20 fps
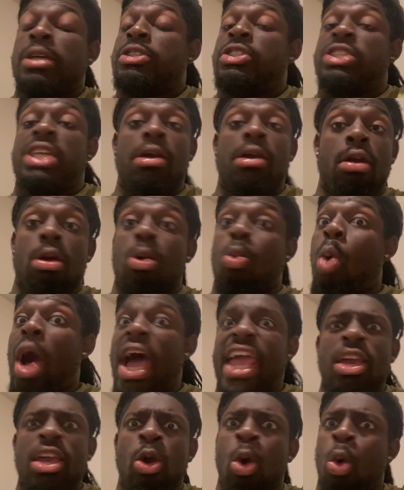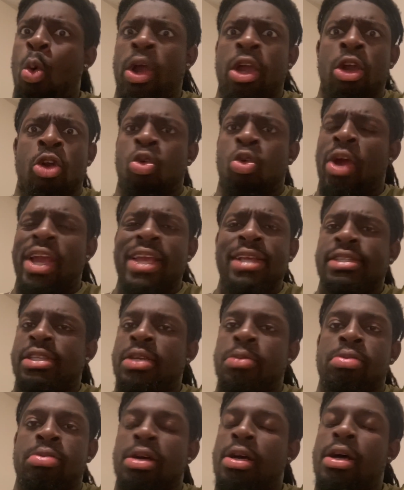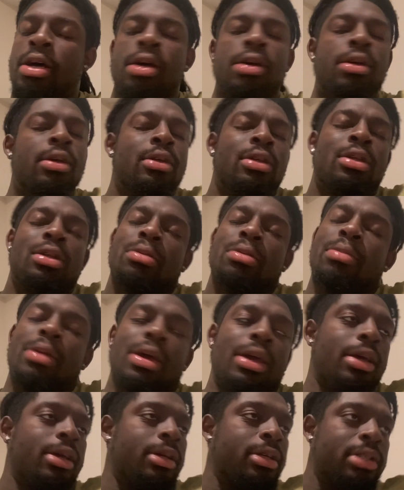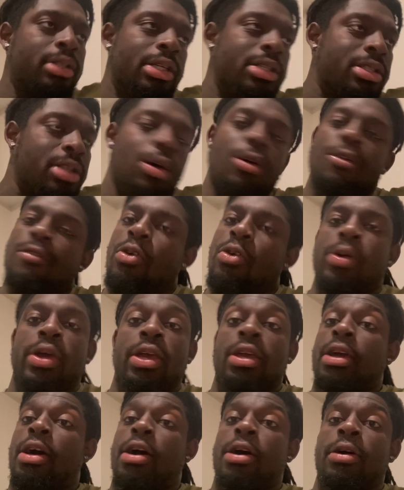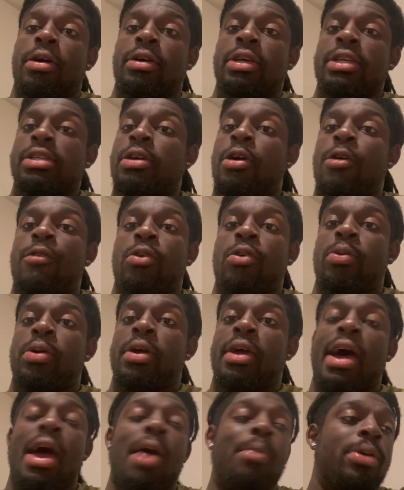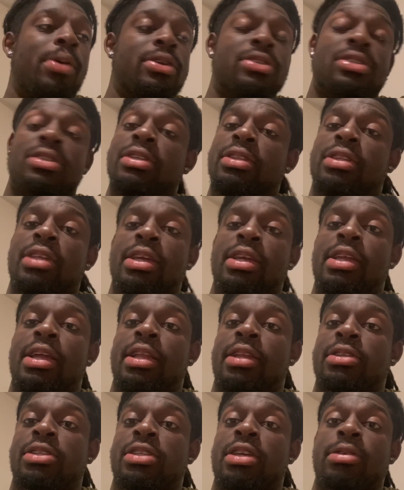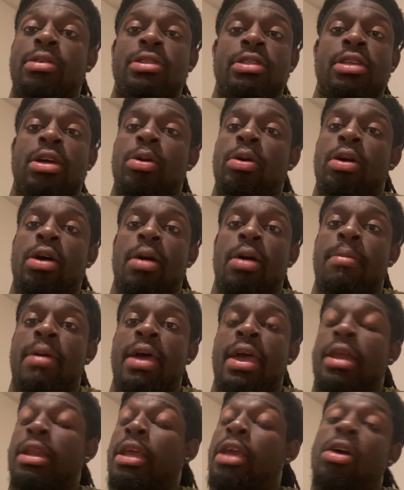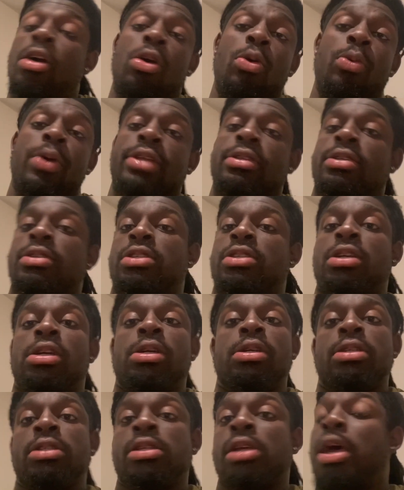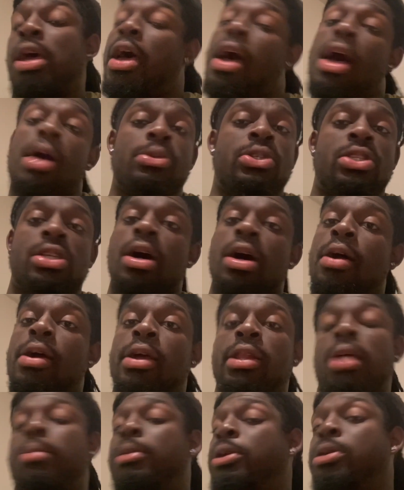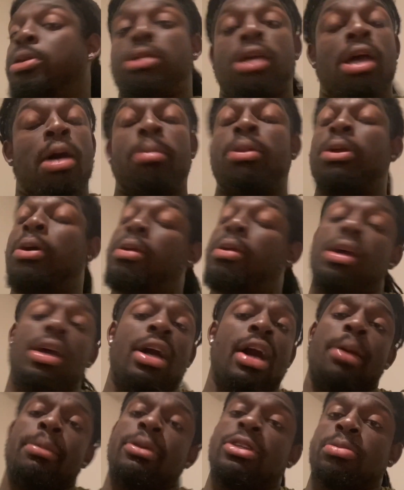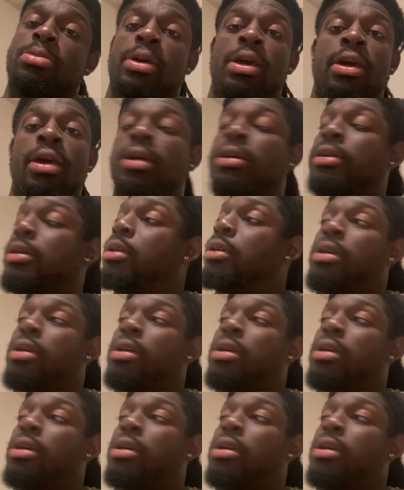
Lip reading: Derrick White going crazy, bro. Man, it's over with, y'all. It's over with. I personally think that the Celtics gonna come back and they gonna win the series. I'm sorry. Let me know down below in the comments, man.